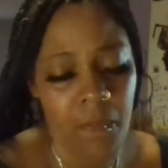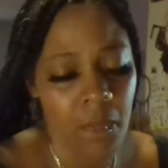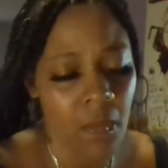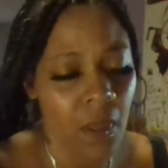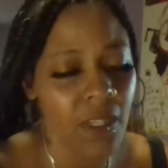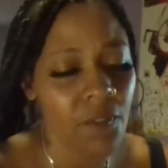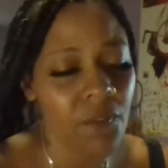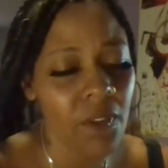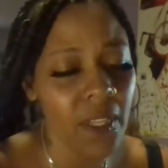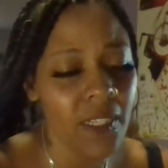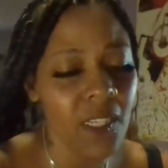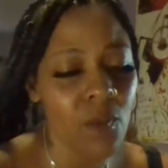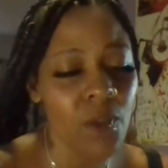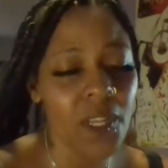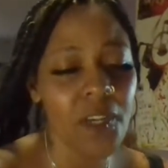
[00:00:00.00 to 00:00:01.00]
Because I feel like
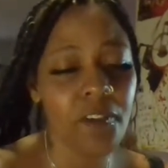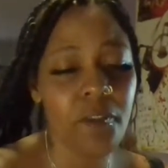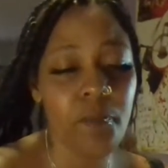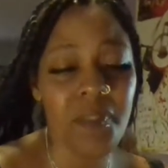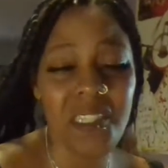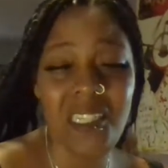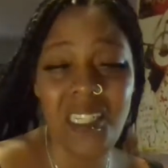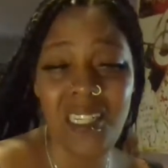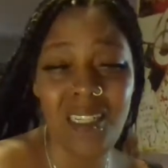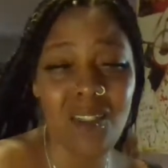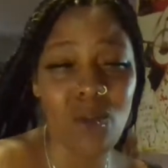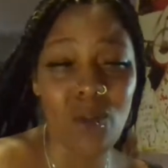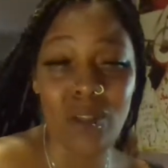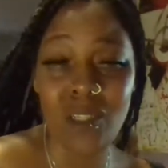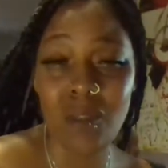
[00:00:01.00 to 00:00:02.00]
someone here is petite
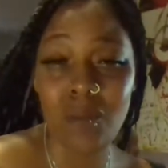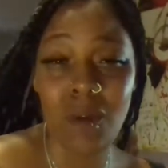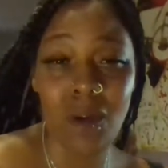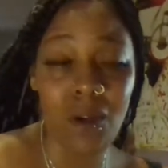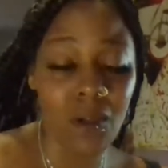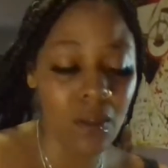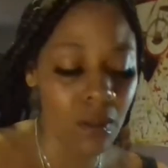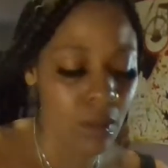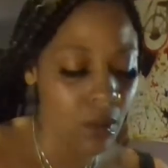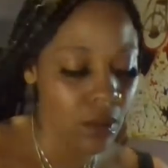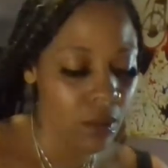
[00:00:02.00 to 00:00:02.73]
or small.